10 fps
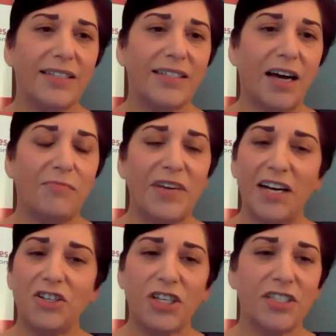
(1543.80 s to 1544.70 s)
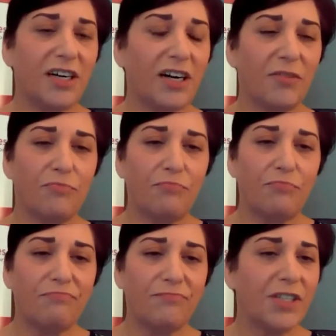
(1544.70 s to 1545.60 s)
not just
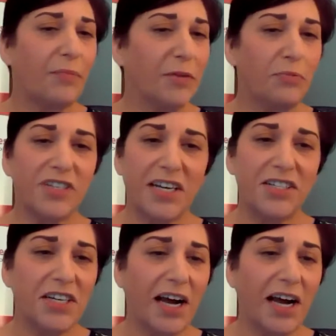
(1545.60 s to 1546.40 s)
somebody presenting